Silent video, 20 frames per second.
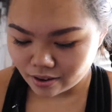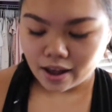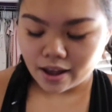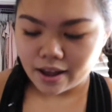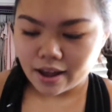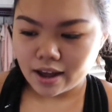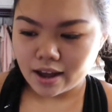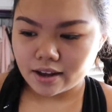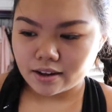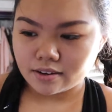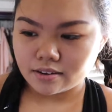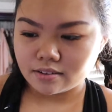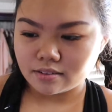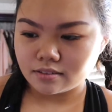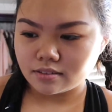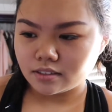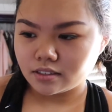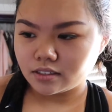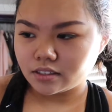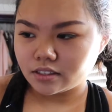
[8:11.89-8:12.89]
I had
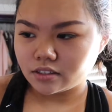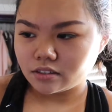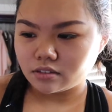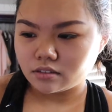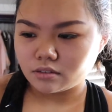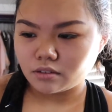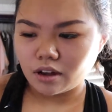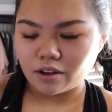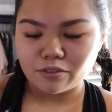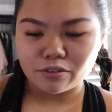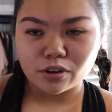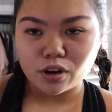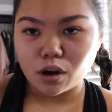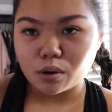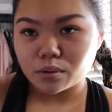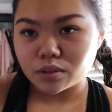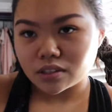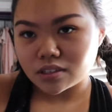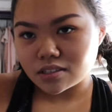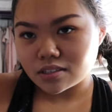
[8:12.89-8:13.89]
the little, I forgot
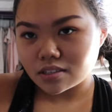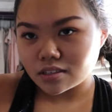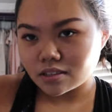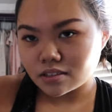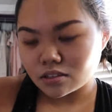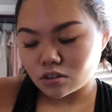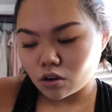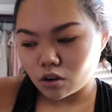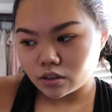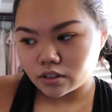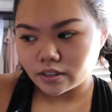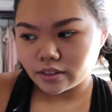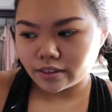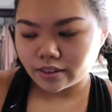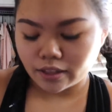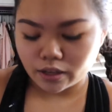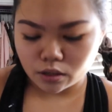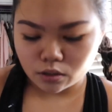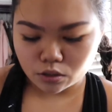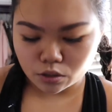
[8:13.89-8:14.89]
what this thing is called, the thing
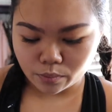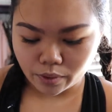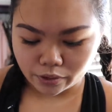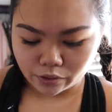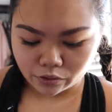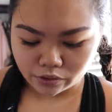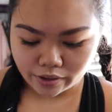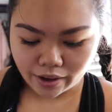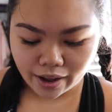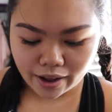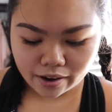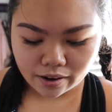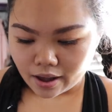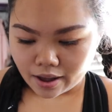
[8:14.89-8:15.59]
that goes around your neck.